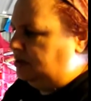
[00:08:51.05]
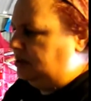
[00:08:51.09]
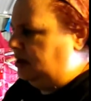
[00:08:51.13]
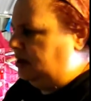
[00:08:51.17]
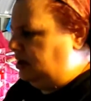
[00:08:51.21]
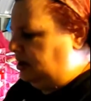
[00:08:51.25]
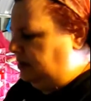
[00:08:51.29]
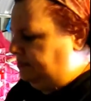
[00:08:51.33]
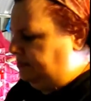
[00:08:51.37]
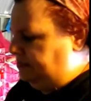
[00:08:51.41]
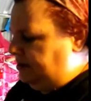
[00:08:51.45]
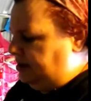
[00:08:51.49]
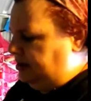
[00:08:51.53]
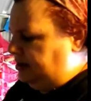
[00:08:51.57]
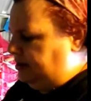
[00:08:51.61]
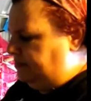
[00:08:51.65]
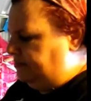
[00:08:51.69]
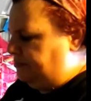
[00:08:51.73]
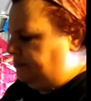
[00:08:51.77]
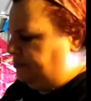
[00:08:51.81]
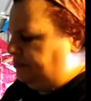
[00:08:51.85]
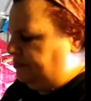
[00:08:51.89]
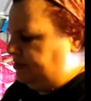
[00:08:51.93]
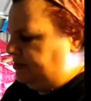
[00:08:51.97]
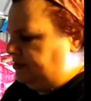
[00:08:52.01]
and it
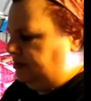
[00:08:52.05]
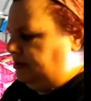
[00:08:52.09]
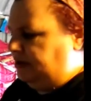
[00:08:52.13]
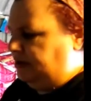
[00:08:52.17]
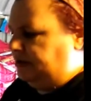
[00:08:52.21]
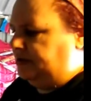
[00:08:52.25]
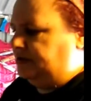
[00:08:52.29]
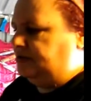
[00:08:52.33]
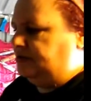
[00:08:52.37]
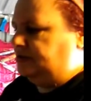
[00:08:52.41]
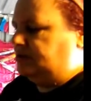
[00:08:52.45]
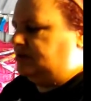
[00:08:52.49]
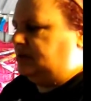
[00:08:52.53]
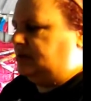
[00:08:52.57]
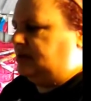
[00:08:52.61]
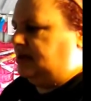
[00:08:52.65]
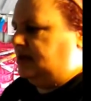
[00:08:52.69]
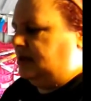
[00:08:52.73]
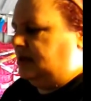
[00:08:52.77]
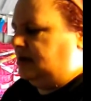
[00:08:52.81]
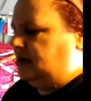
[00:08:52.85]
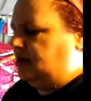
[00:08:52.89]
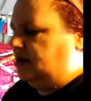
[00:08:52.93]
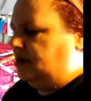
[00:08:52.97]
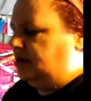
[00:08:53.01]
you know, does
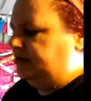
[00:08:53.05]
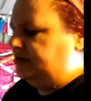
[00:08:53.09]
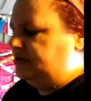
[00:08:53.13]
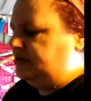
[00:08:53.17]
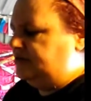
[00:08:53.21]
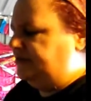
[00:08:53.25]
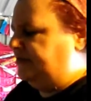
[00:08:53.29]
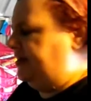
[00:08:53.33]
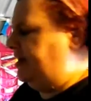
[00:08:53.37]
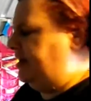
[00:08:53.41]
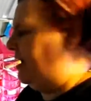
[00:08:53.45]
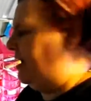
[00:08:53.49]
the corners for